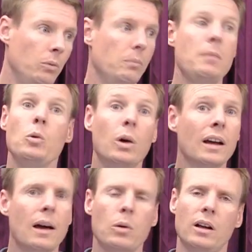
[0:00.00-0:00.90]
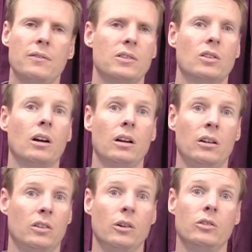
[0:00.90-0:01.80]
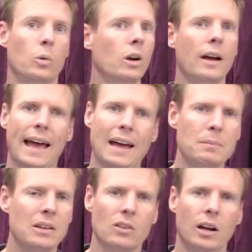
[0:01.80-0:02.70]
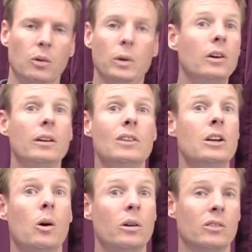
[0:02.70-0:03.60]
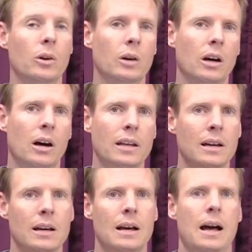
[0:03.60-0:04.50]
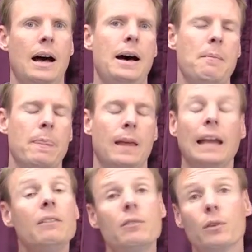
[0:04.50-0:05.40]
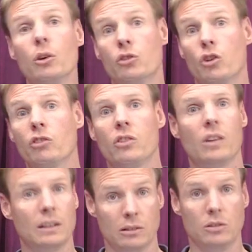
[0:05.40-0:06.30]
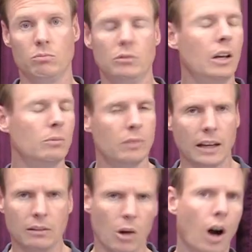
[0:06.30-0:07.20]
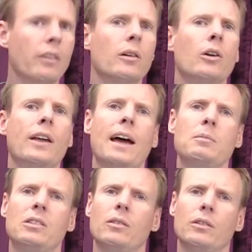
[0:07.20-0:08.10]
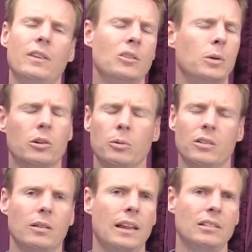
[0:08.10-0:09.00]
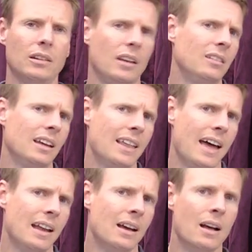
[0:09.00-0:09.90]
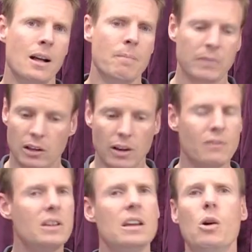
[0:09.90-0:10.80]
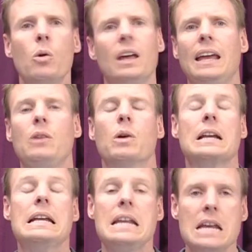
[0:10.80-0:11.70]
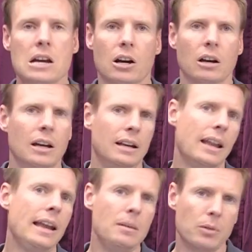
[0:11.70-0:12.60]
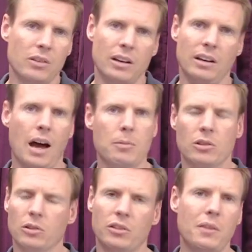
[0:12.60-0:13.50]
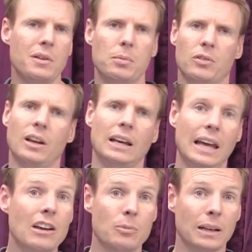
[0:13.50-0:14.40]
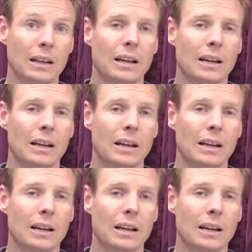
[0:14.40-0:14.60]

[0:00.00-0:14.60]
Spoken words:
Maybe one guy went off and started on his own, so we're not admins on it. We don't even know what's going on. And even for those churches that they are their own admins of their Facebook groups, things like that, they don't have anywhere near 90% adoption or 70% engagement.